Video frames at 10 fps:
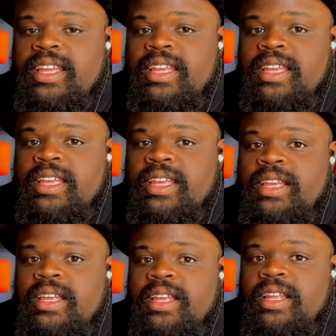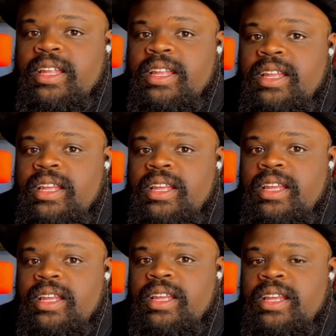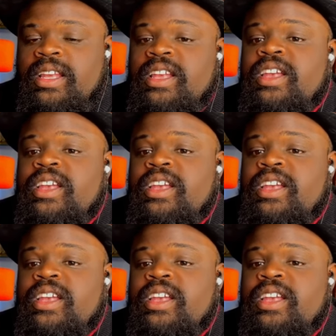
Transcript: [no speech]